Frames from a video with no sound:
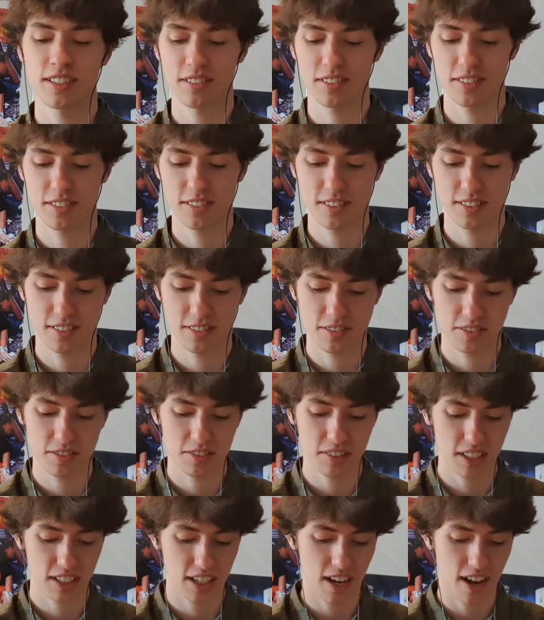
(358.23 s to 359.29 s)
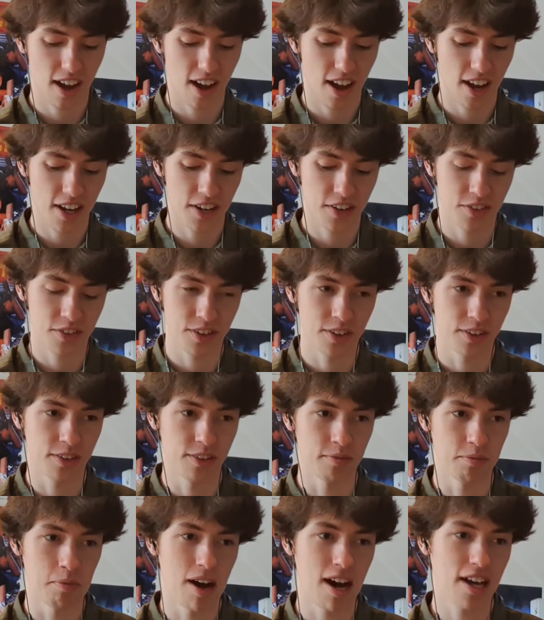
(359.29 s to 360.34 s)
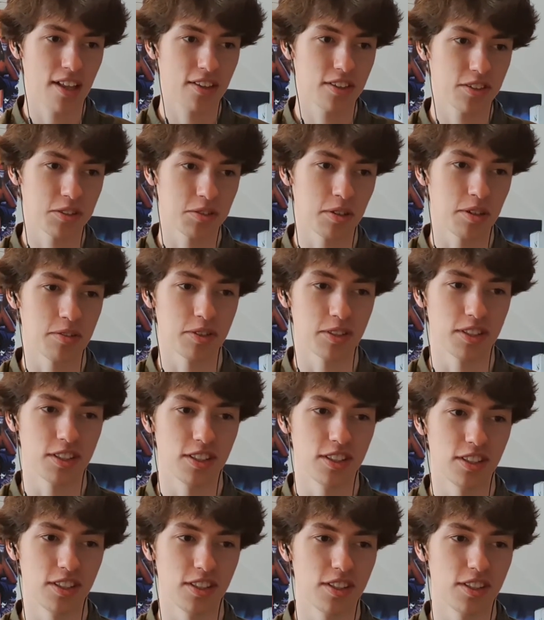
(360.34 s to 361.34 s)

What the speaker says: a like a higher in maths or whatever to do.